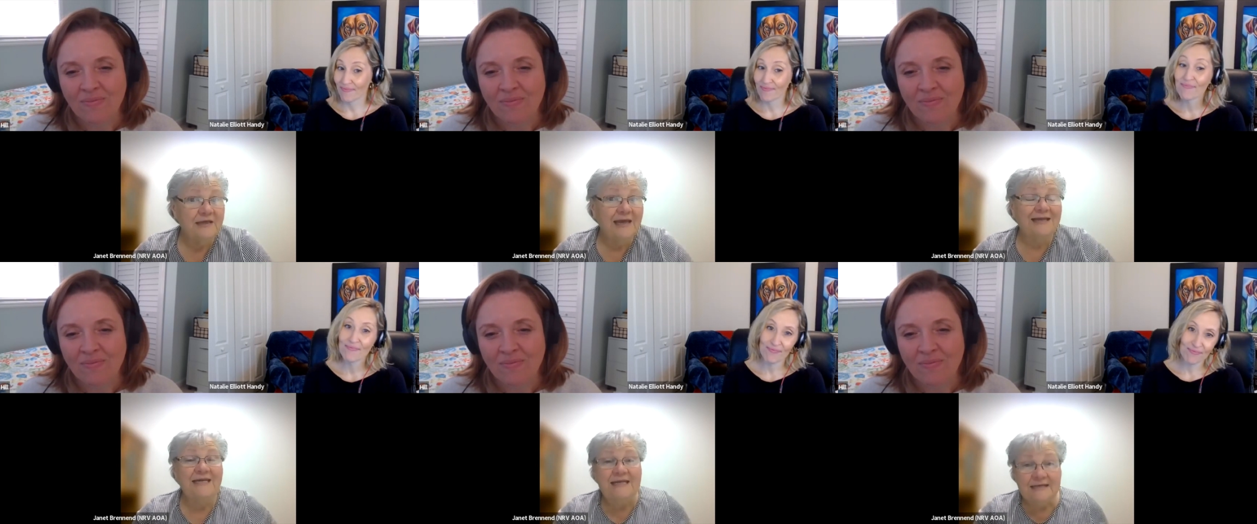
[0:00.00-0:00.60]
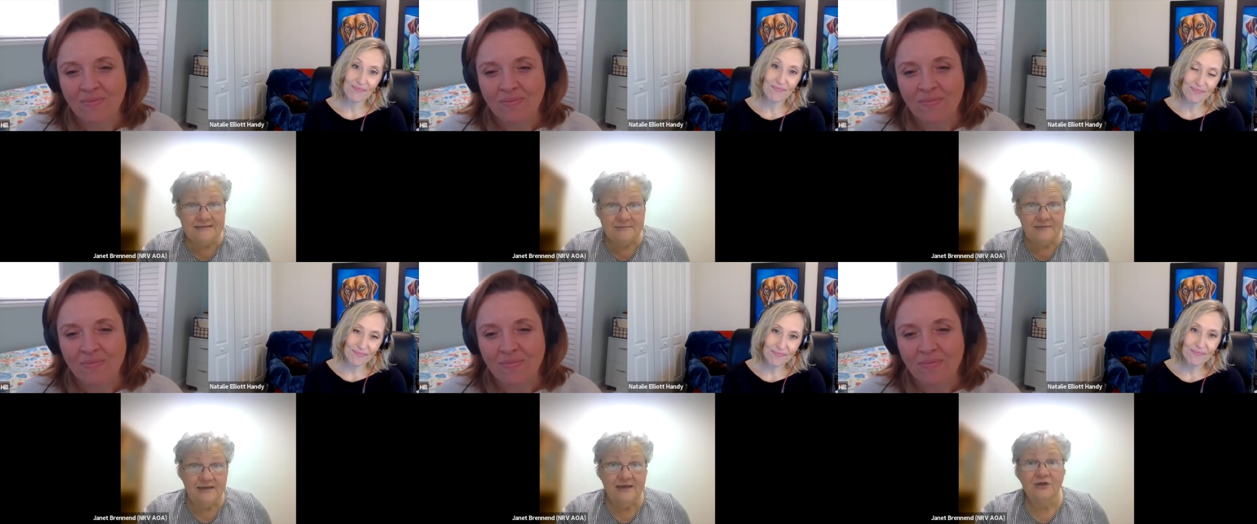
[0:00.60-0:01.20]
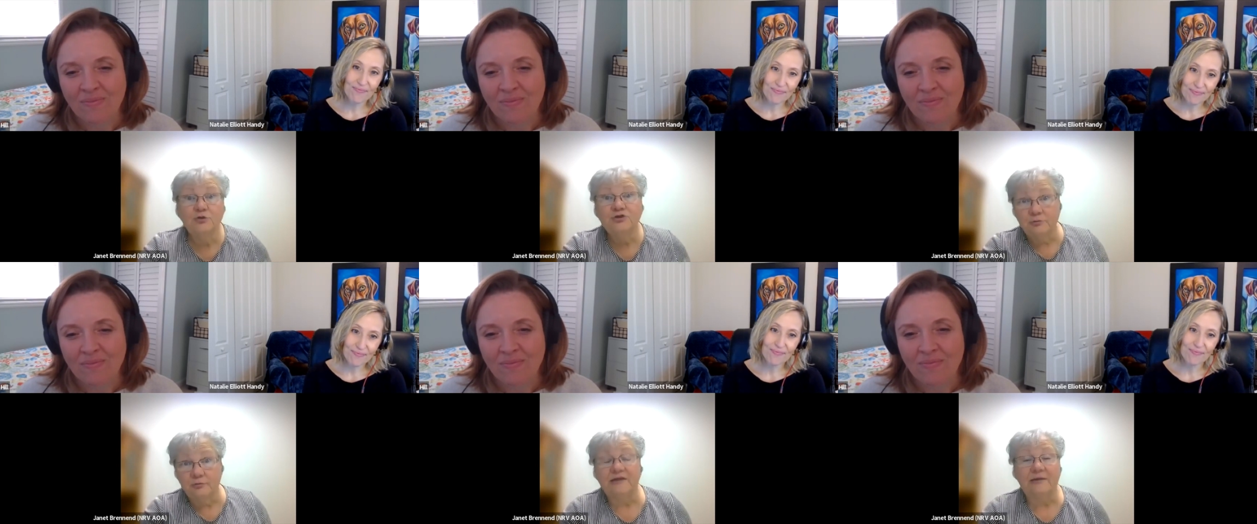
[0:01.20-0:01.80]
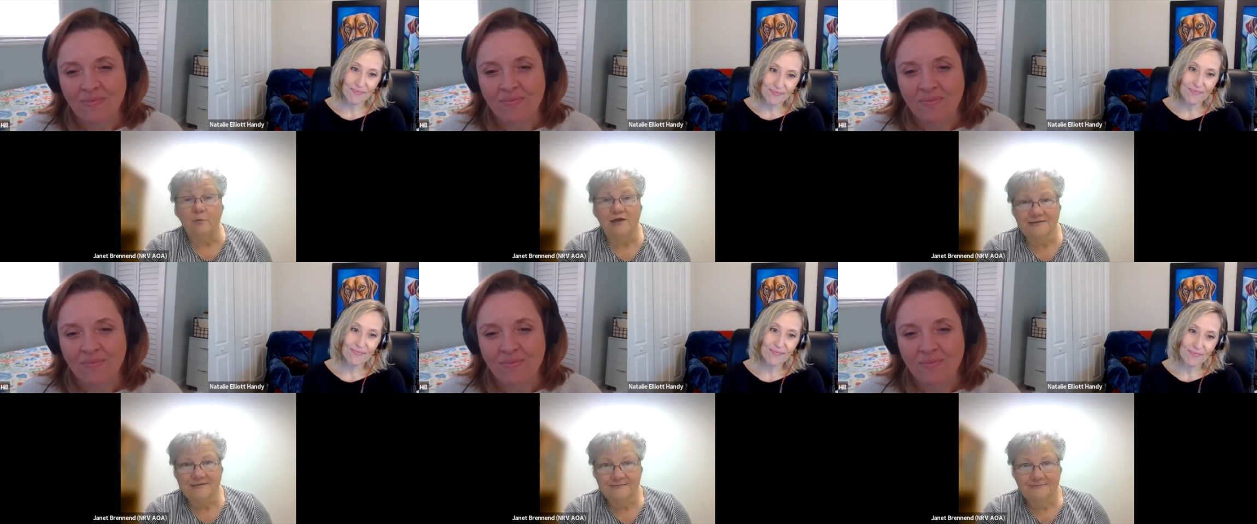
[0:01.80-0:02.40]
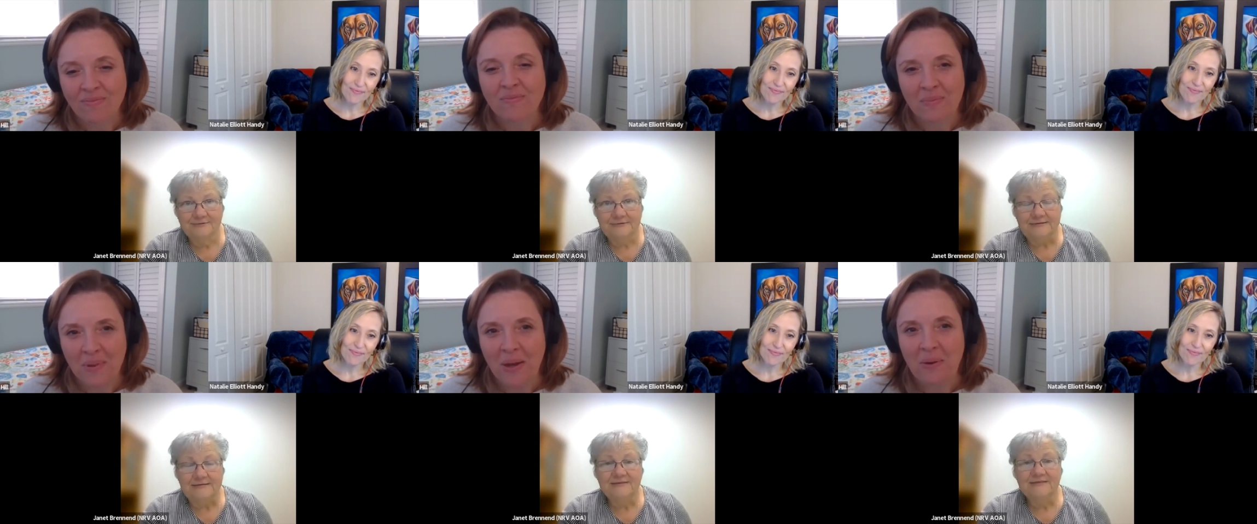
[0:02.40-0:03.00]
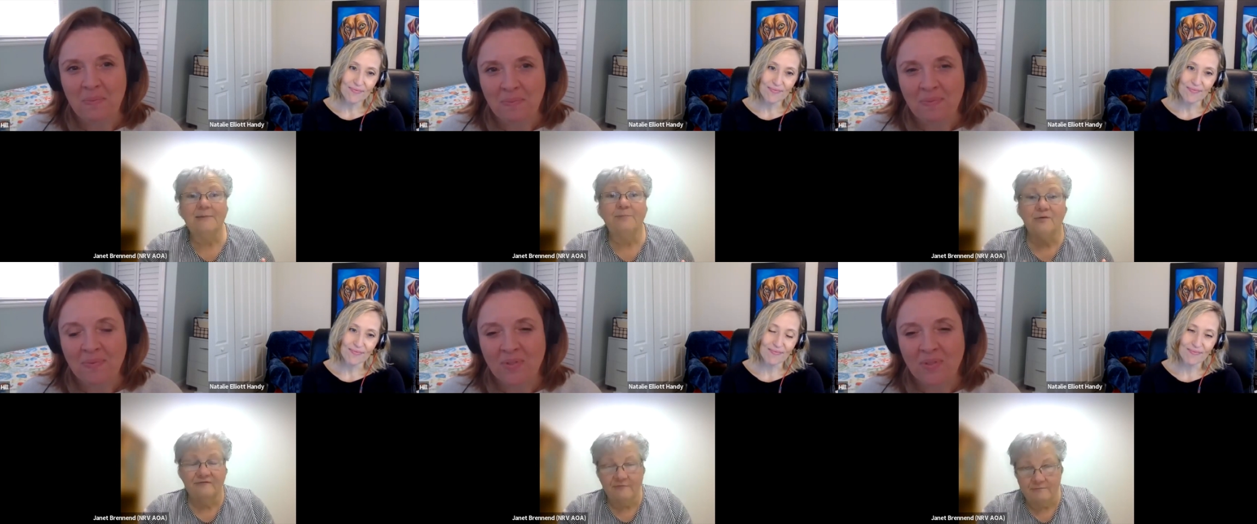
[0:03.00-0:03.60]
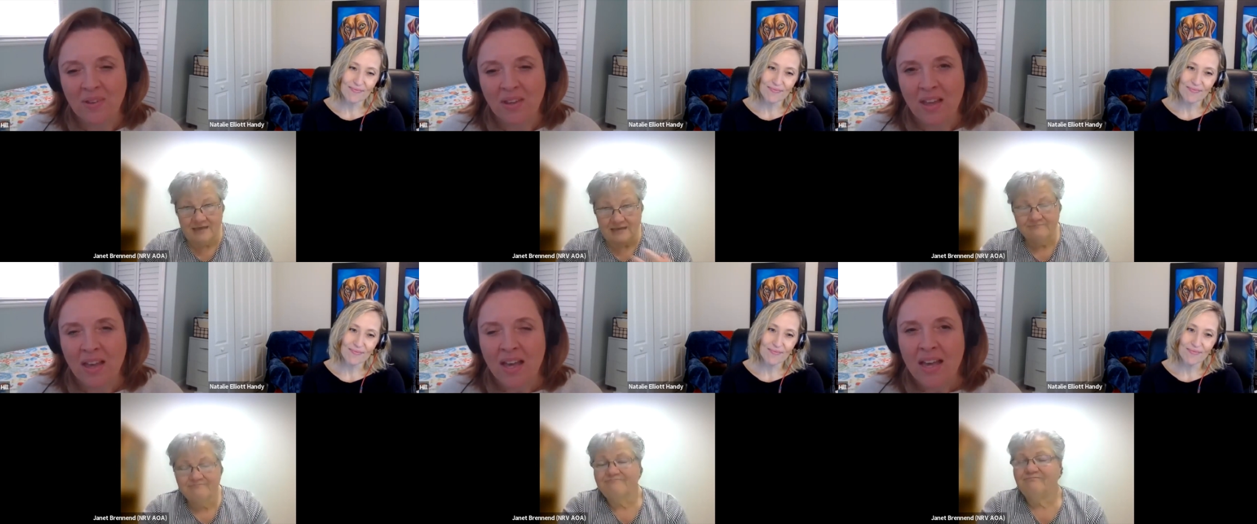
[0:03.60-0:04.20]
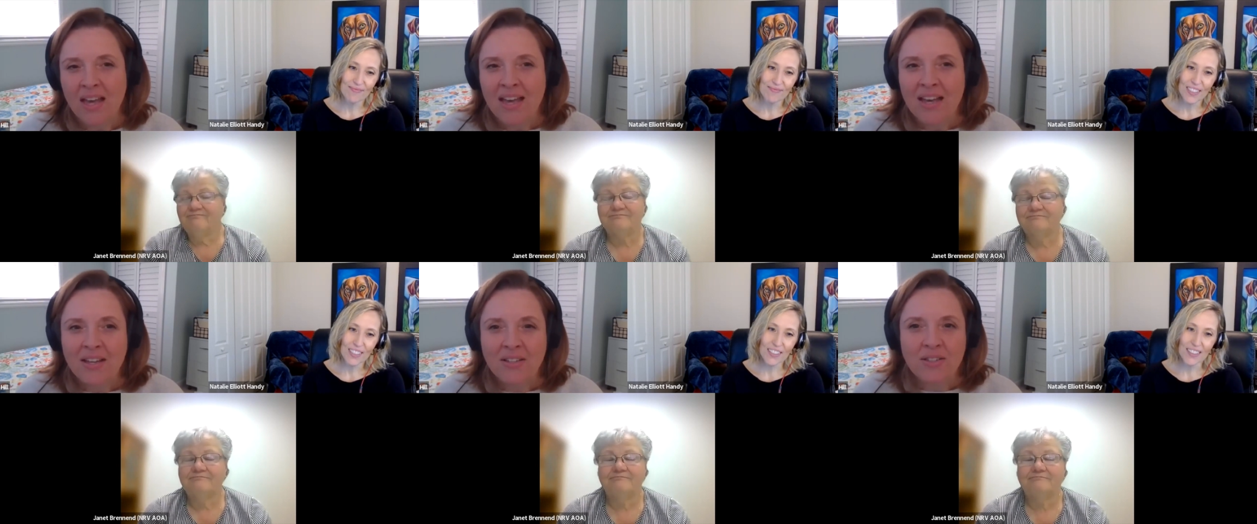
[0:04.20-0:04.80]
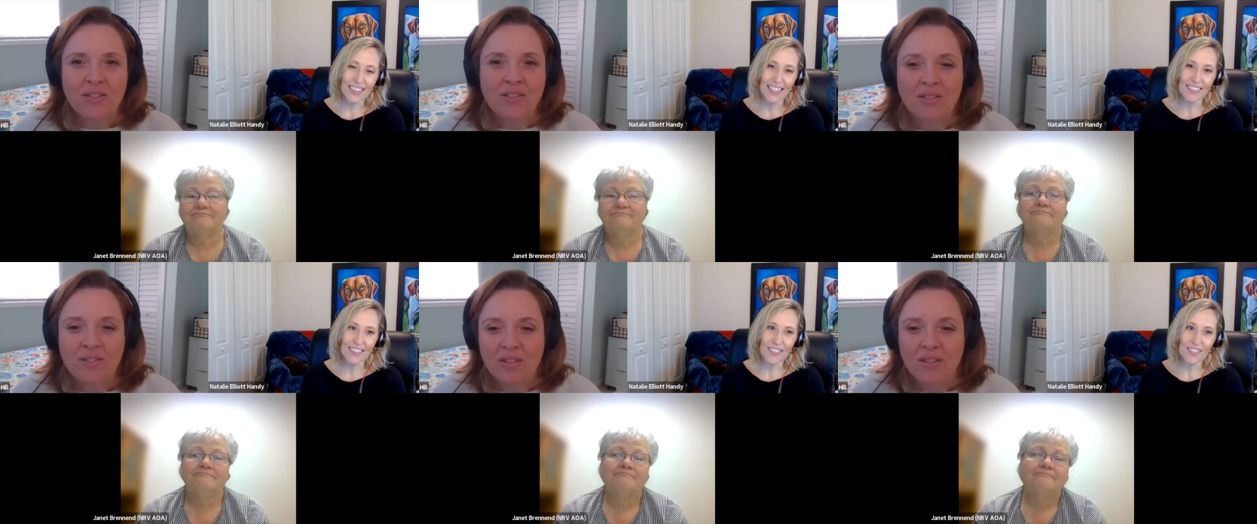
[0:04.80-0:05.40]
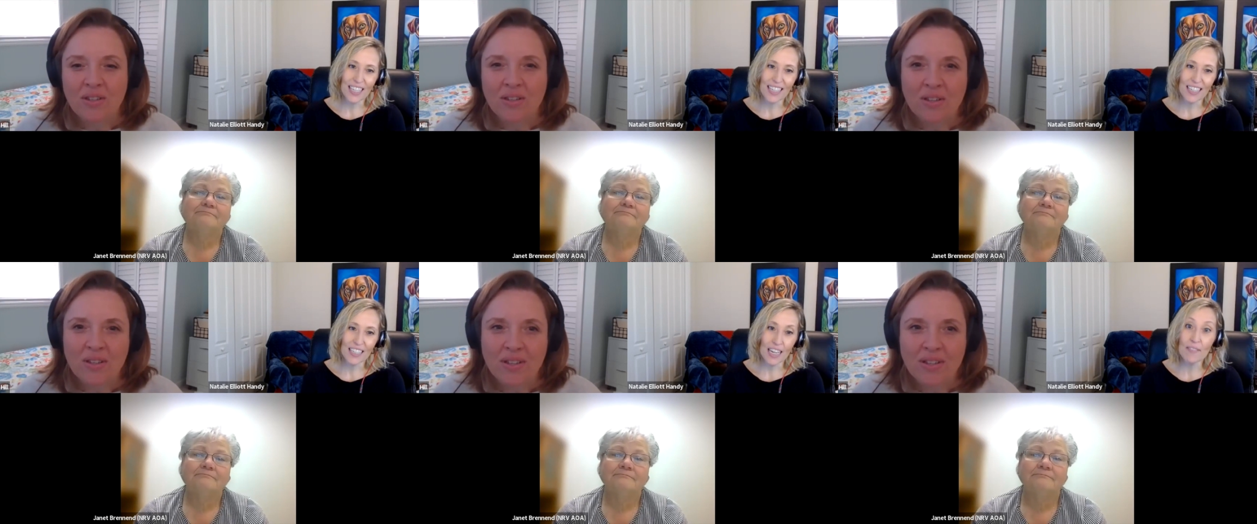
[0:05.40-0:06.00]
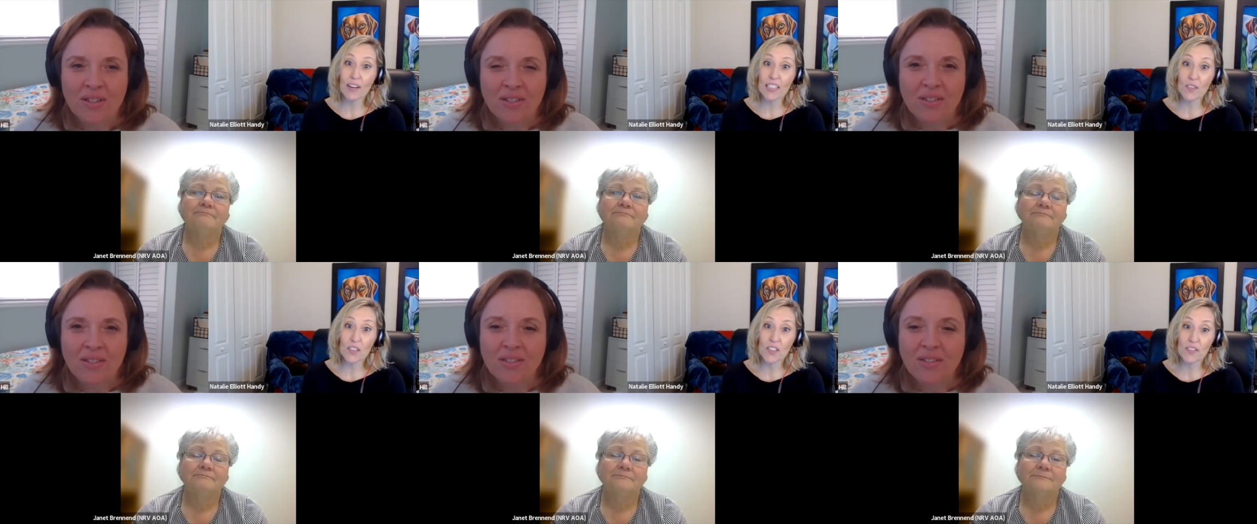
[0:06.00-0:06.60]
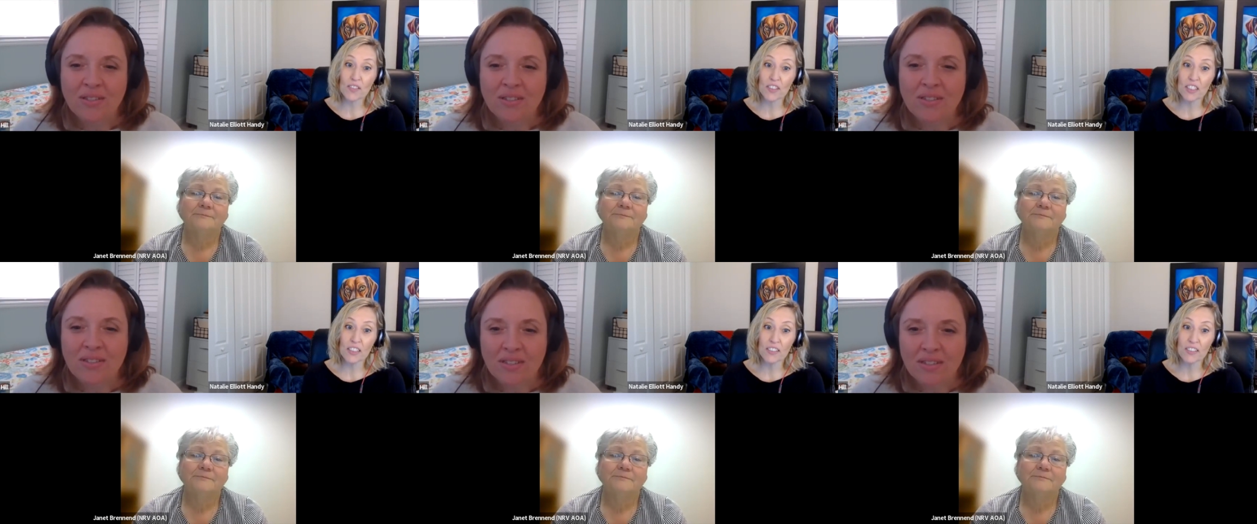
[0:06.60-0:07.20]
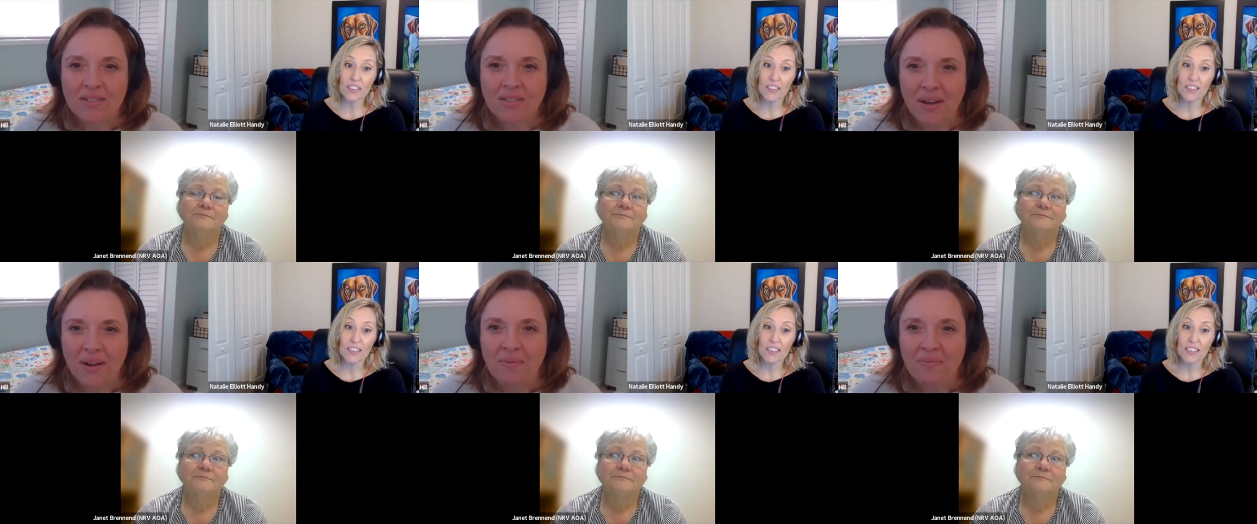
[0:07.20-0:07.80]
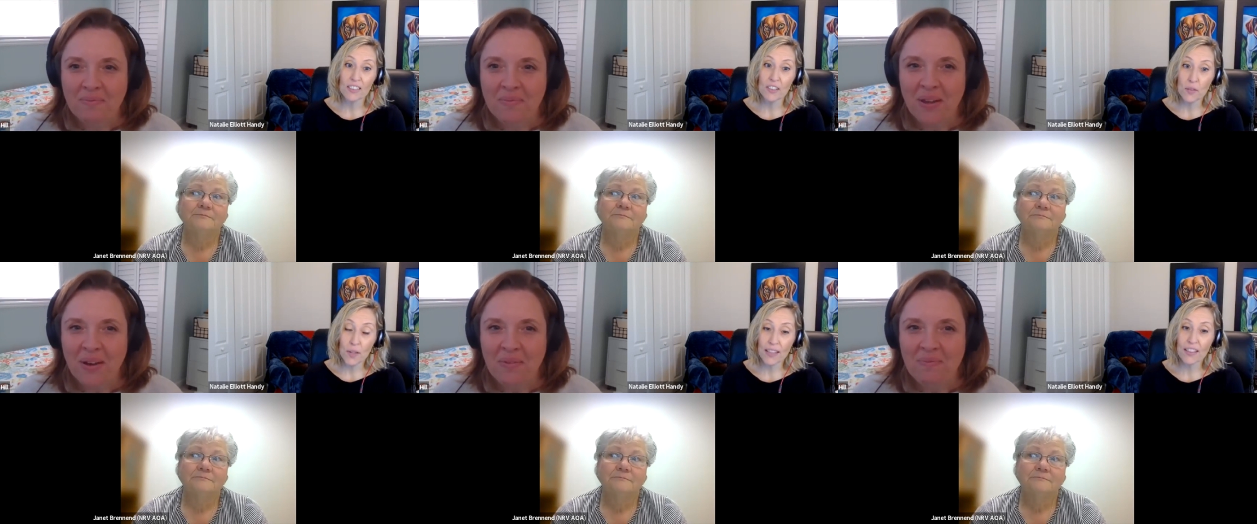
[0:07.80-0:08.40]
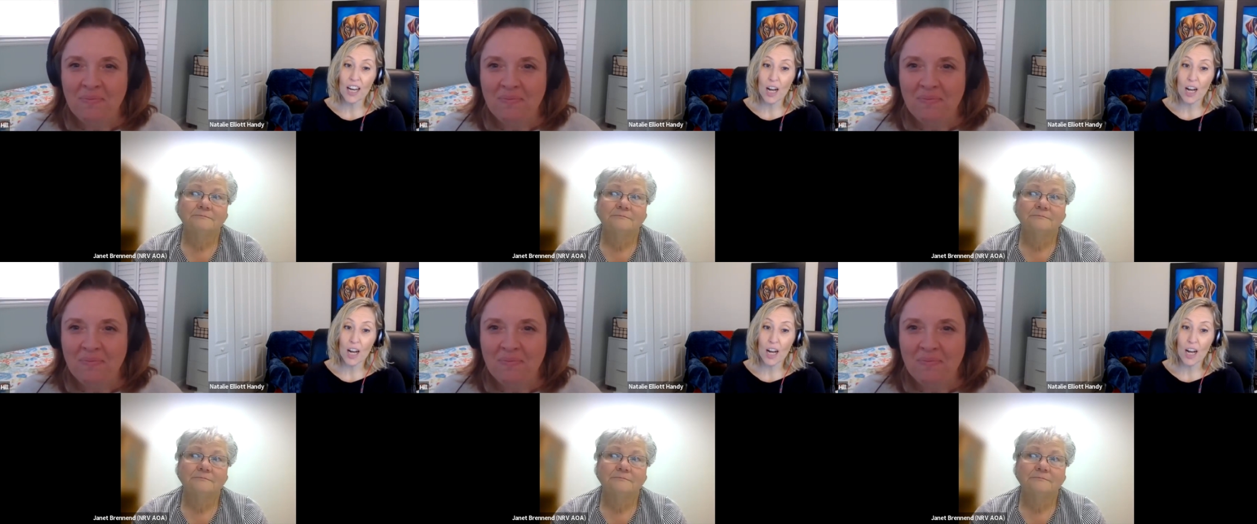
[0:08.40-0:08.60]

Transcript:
Speaker 1: be and needed to be and who she really was, yeah. separate from me.
Speaker 2: Oh, I love that. And vice versa for you. Yeah. You had the